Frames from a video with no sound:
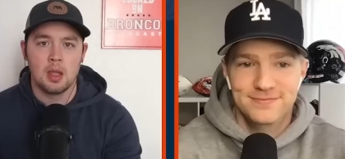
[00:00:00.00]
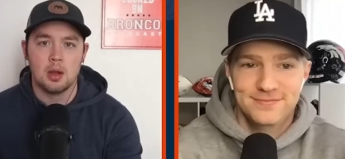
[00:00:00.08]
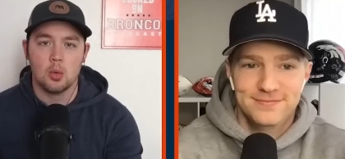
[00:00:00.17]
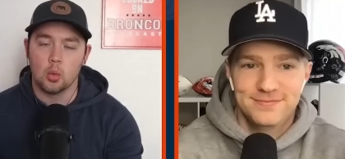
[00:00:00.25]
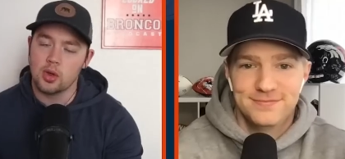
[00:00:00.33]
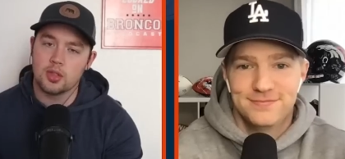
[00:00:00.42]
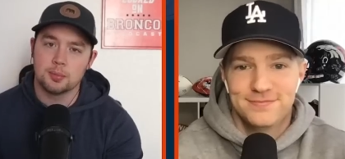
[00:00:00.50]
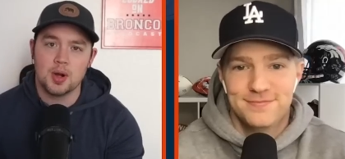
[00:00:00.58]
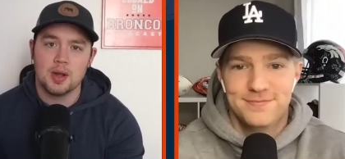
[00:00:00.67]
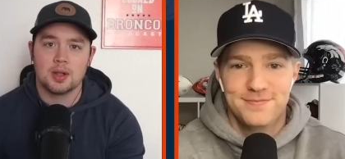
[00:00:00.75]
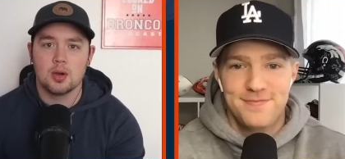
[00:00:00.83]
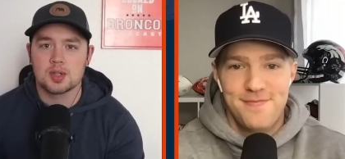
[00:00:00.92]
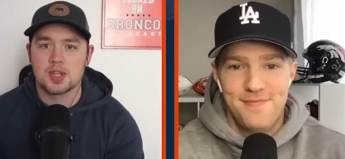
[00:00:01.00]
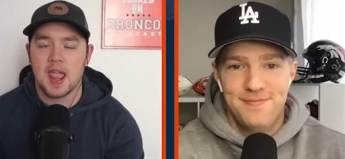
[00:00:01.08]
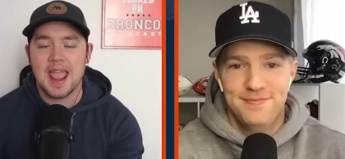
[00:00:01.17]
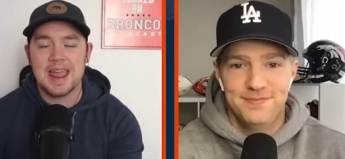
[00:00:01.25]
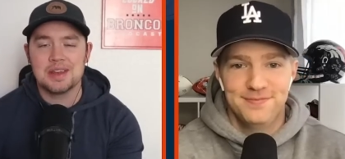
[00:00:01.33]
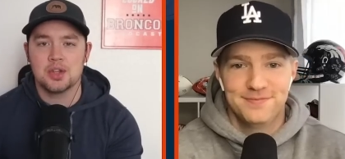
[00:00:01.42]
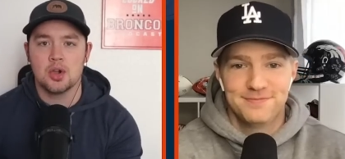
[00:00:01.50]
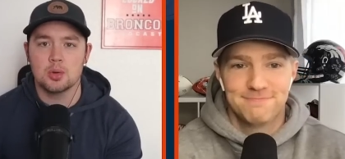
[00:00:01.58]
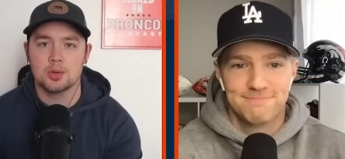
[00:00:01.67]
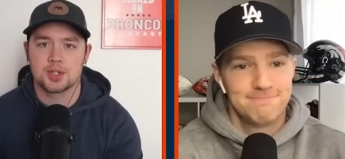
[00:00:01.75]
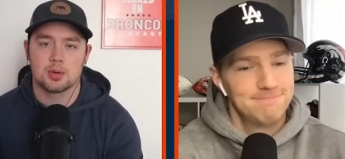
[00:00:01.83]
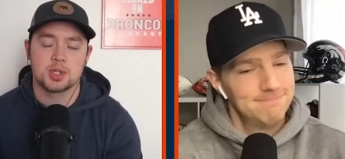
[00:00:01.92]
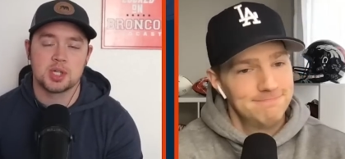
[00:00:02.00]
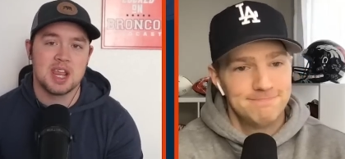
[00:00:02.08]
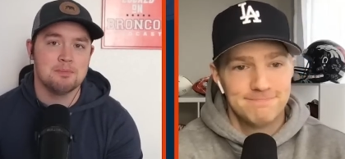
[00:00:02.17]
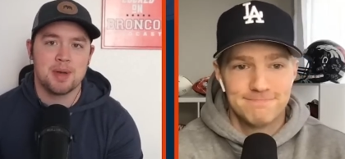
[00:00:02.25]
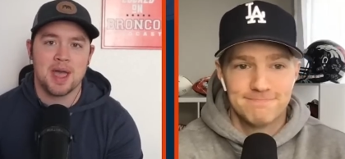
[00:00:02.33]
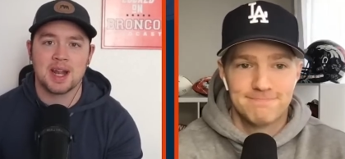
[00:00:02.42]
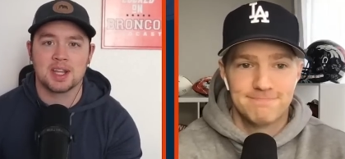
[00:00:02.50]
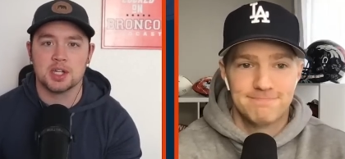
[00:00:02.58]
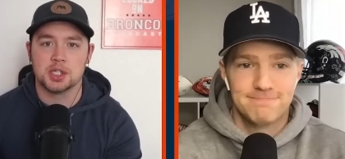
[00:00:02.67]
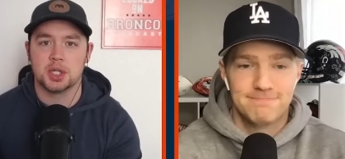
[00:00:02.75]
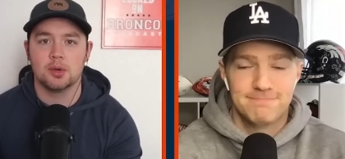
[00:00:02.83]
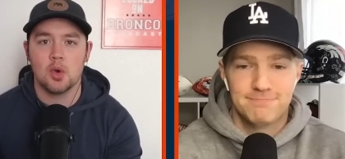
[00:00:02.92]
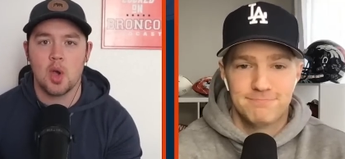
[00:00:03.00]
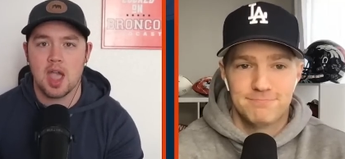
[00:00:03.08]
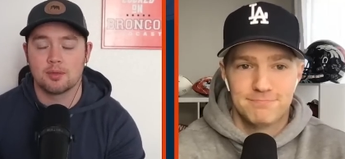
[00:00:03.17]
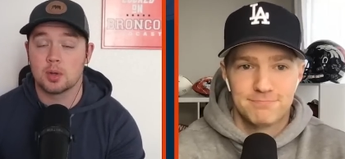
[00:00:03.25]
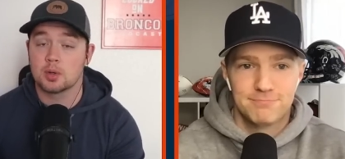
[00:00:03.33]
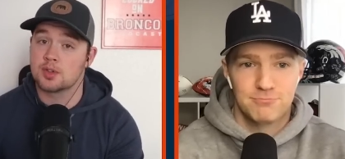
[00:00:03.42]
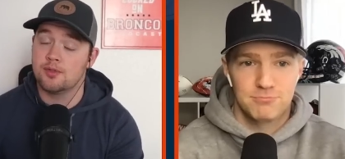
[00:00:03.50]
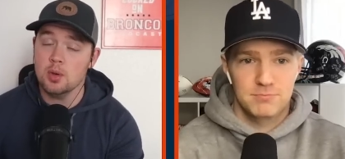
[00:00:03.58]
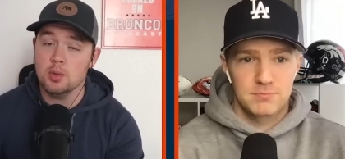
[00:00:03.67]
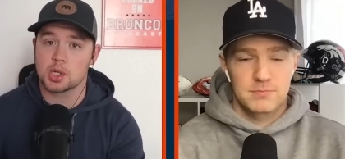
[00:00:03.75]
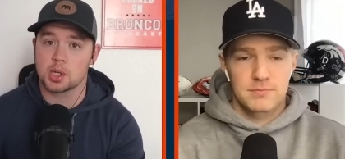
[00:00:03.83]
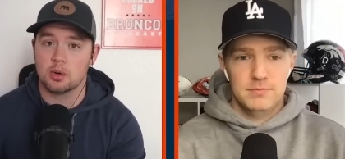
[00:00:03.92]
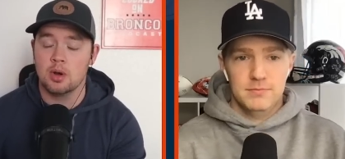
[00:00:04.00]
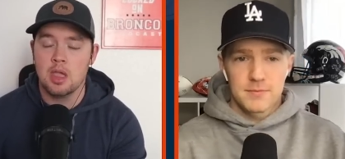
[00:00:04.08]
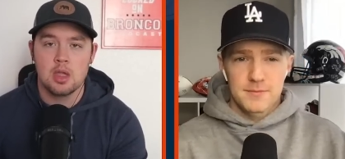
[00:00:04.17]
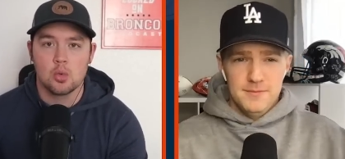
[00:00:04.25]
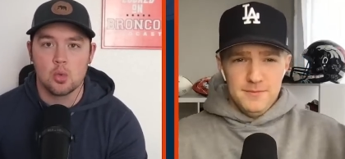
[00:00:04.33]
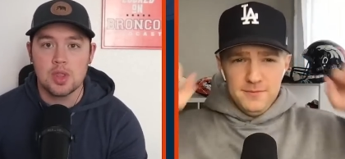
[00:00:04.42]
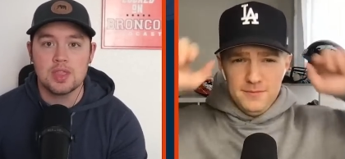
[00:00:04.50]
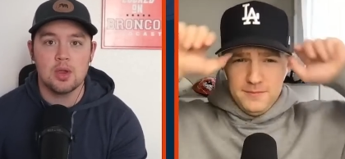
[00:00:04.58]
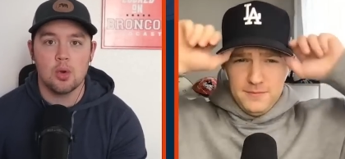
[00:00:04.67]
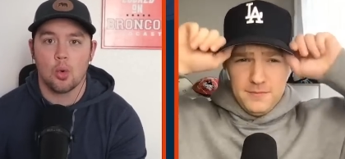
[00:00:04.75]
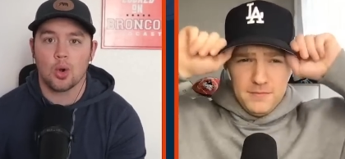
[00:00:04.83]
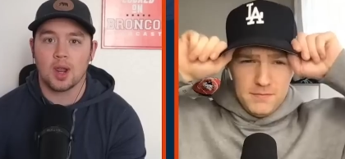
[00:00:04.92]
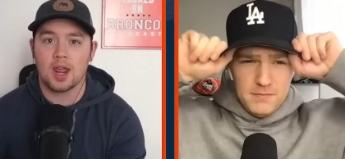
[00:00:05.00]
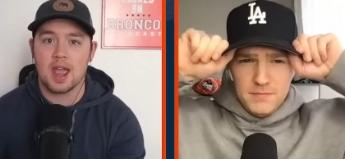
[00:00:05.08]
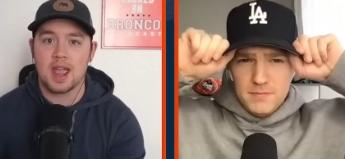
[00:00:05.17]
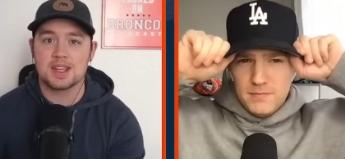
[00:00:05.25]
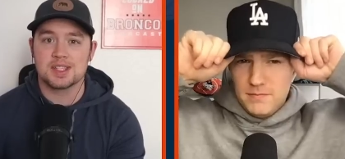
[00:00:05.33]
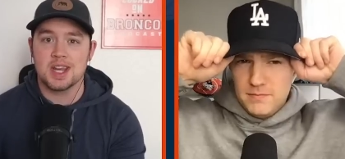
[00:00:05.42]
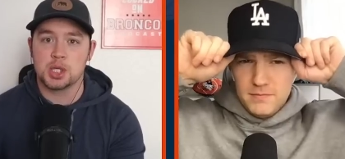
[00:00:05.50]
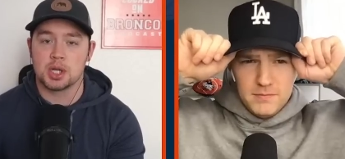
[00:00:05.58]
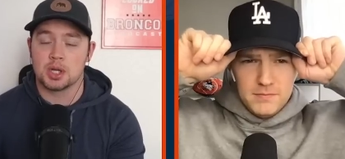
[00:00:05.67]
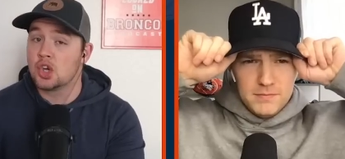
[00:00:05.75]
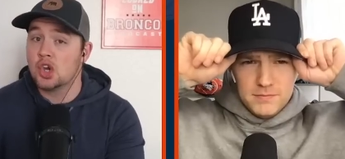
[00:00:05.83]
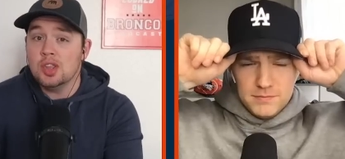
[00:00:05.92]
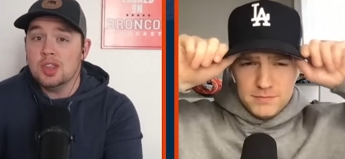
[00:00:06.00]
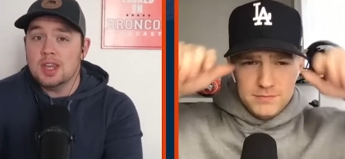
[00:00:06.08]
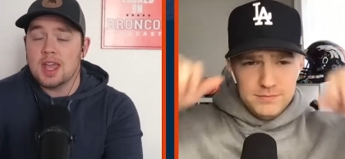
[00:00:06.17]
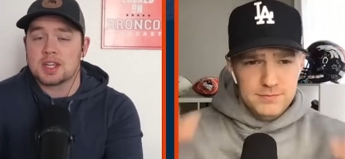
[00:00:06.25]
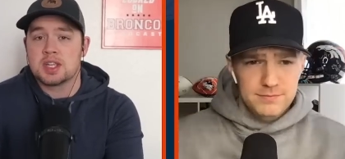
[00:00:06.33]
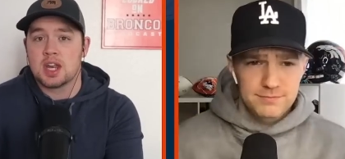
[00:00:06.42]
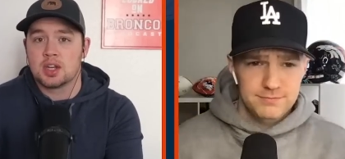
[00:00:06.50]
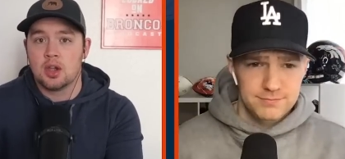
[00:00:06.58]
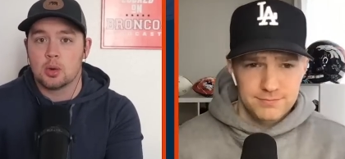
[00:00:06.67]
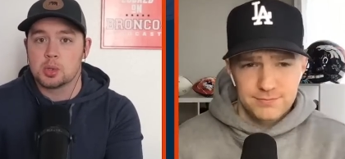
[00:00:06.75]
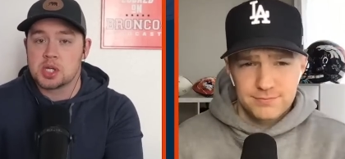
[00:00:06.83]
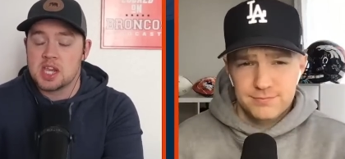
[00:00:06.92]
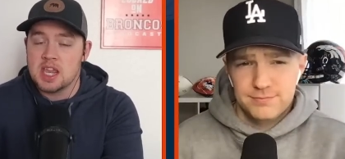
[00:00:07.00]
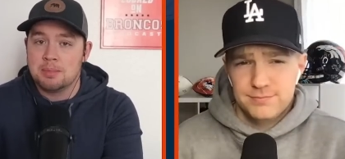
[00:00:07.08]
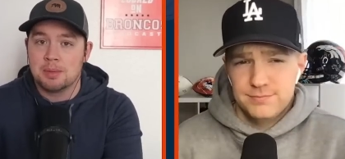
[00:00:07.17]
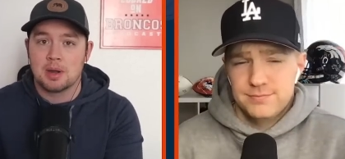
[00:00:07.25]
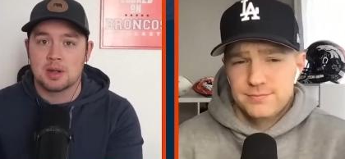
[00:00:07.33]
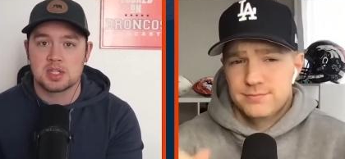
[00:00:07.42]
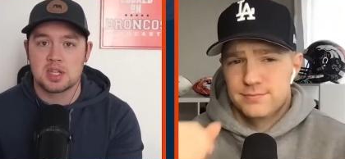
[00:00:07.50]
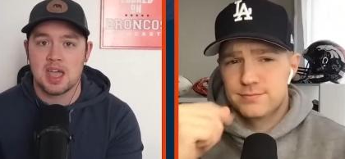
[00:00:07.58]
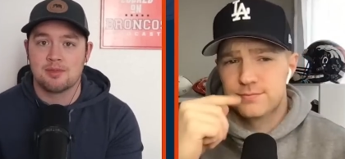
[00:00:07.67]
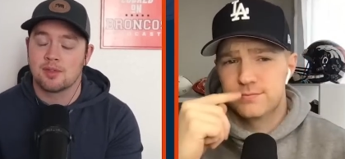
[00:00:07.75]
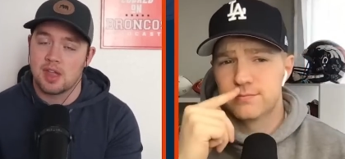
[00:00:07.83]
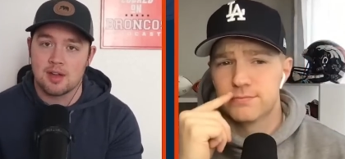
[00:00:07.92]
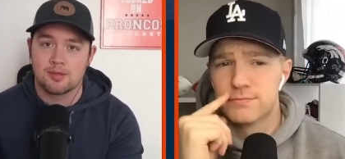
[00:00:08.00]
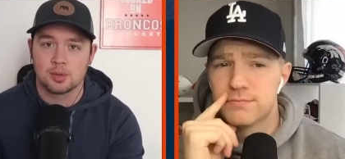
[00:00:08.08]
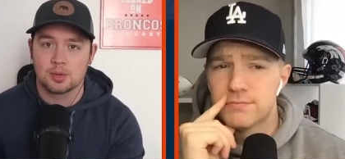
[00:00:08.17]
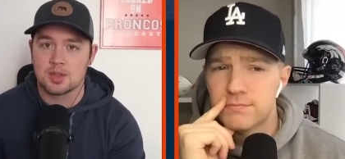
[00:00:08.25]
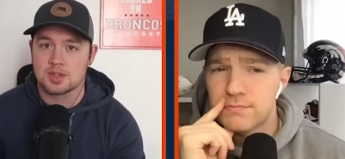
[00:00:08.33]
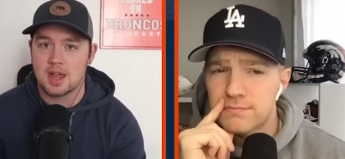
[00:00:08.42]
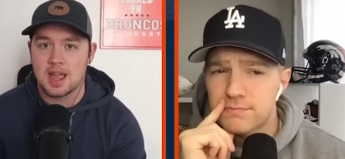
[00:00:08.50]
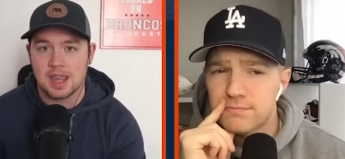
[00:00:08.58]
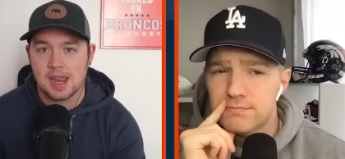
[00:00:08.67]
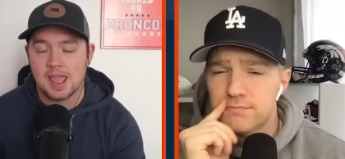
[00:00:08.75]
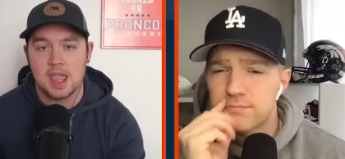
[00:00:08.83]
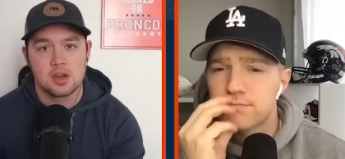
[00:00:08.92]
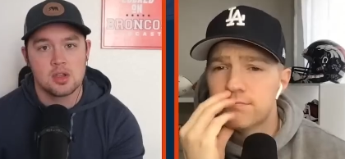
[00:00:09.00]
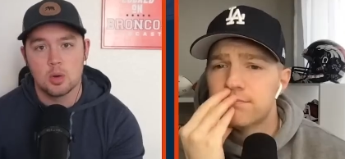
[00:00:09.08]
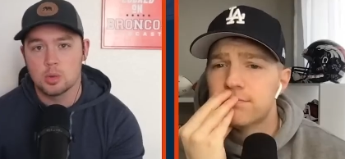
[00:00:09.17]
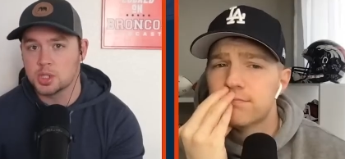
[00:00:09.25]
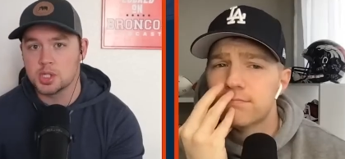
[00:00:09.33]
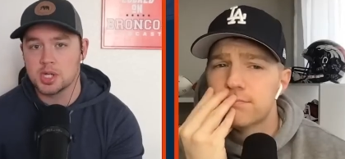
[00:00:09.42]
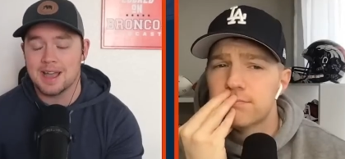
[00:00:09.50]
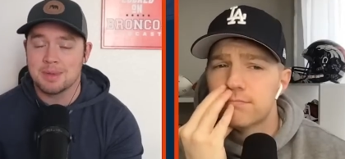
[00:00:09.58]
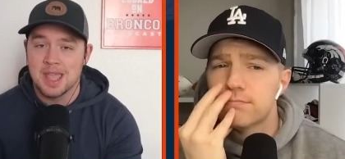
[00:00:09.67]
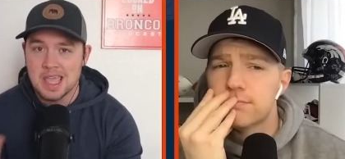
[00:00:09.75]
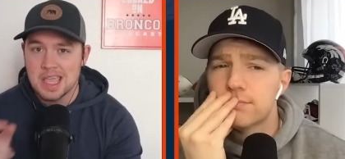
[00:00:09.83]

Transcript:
Speaker 1: Will the Broncos head coach search impact Ejiro Evero's future with the organization? Could the next head coach keep him on staff if Evero does not get a head coaching job?